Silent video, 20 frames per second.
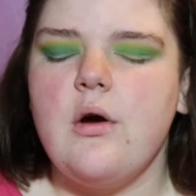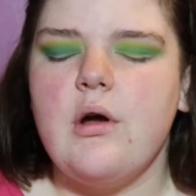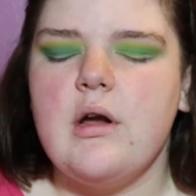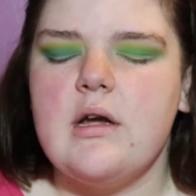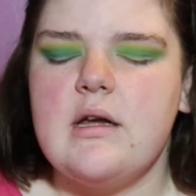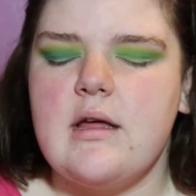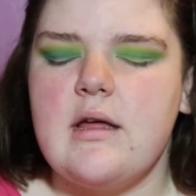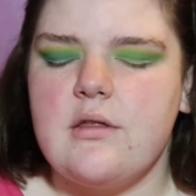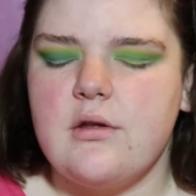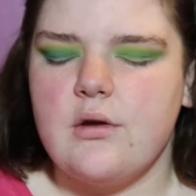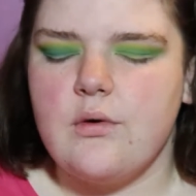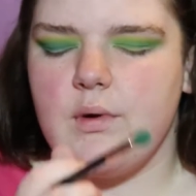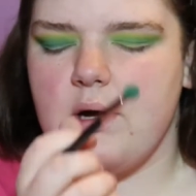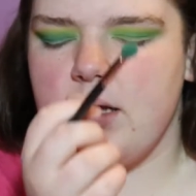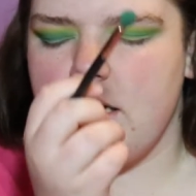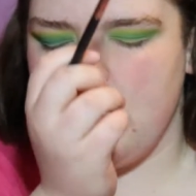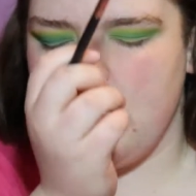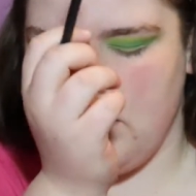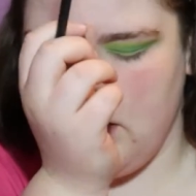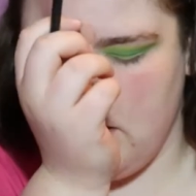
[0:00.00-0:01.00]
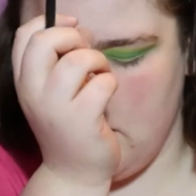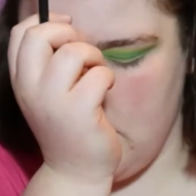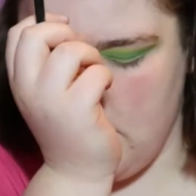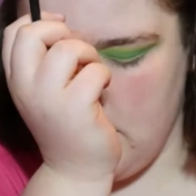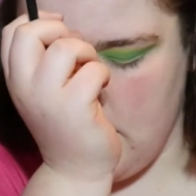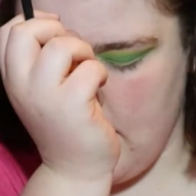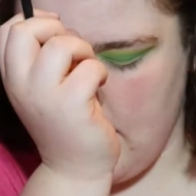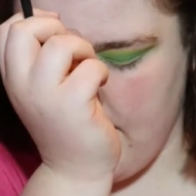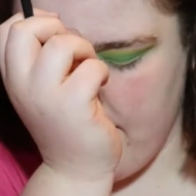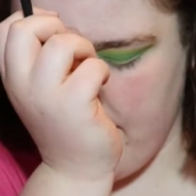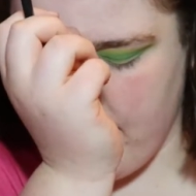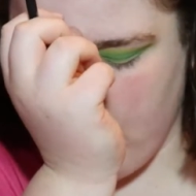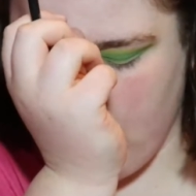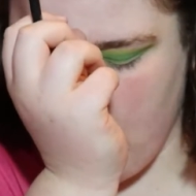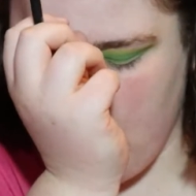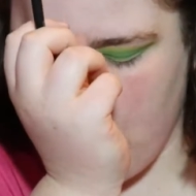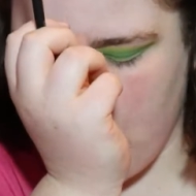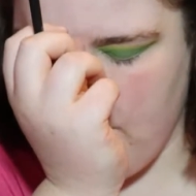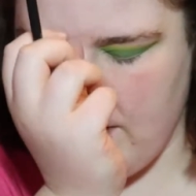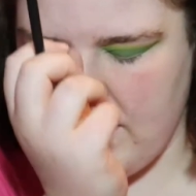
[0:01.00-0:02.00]
or another one. I
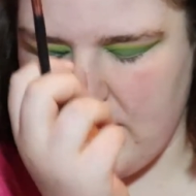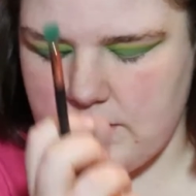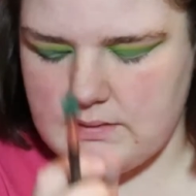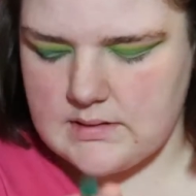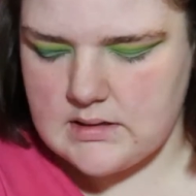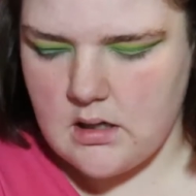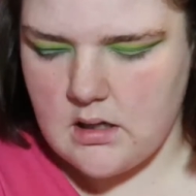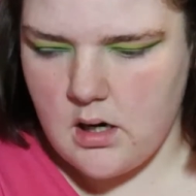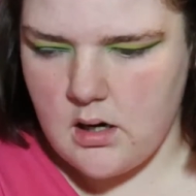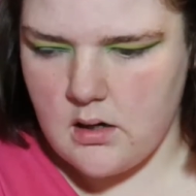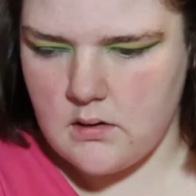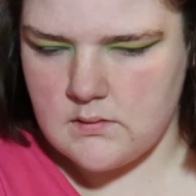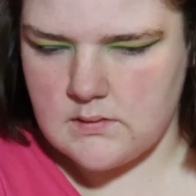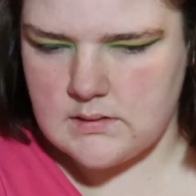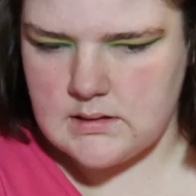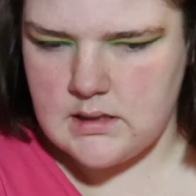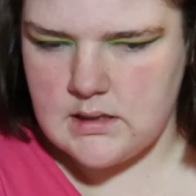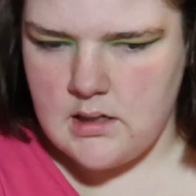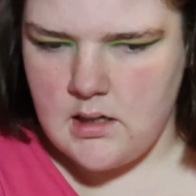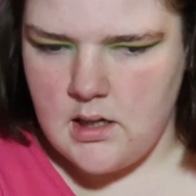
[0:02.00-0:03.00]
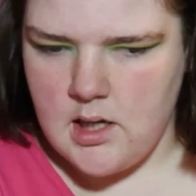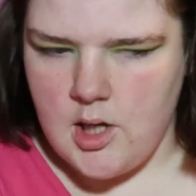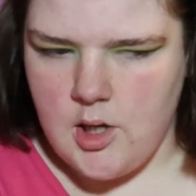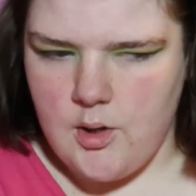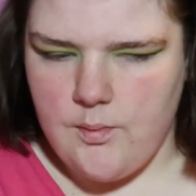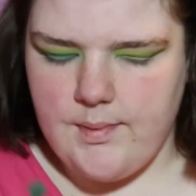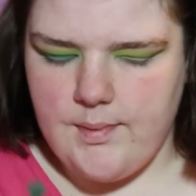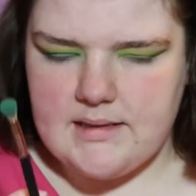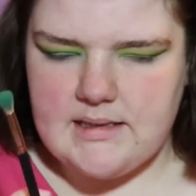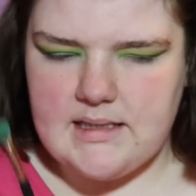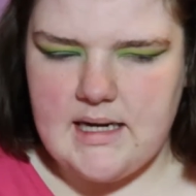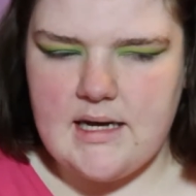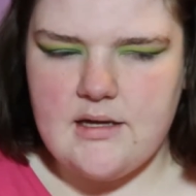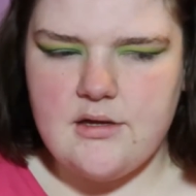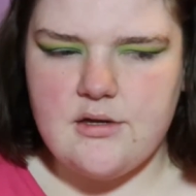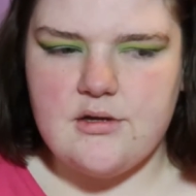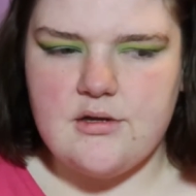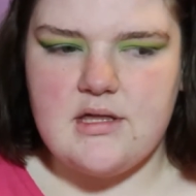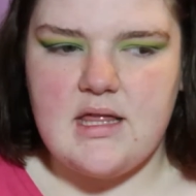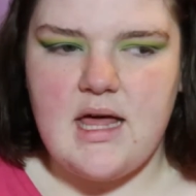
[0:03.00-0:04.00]
forgot what it was called. But it's
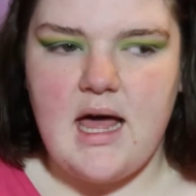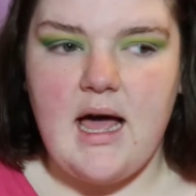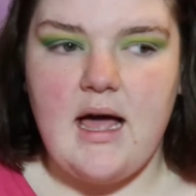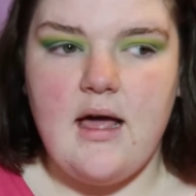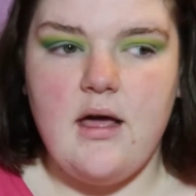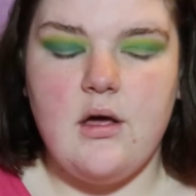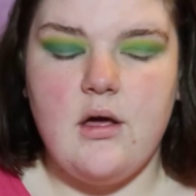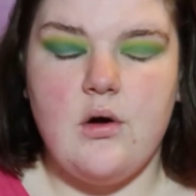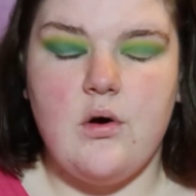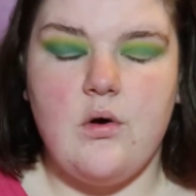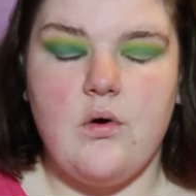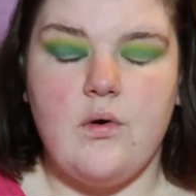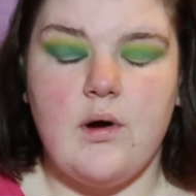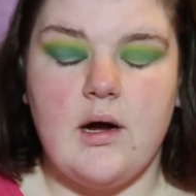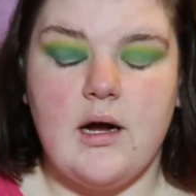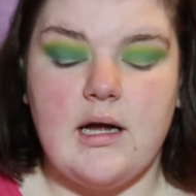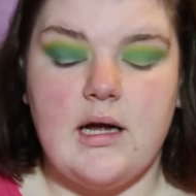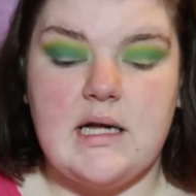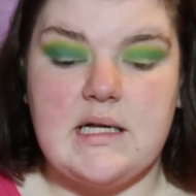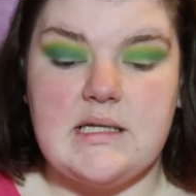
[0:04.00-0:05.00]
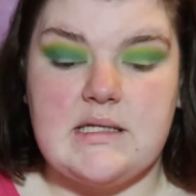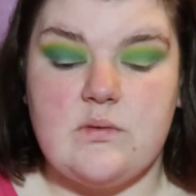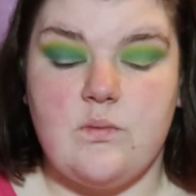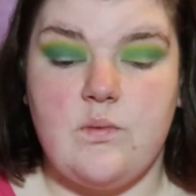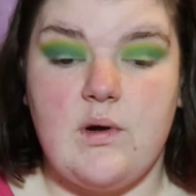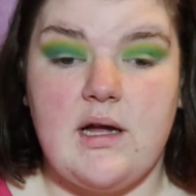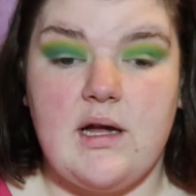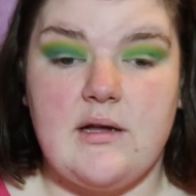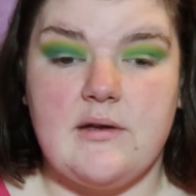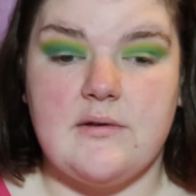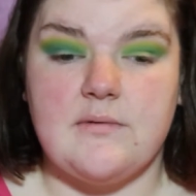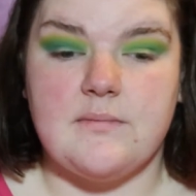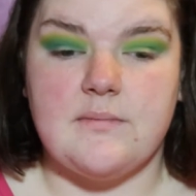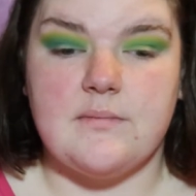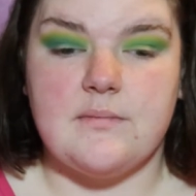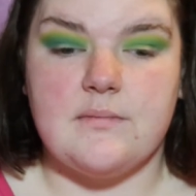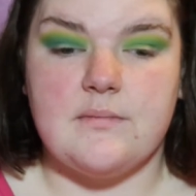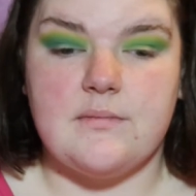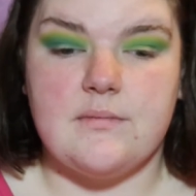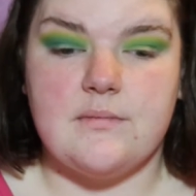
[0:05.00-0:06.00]
either that or it's one,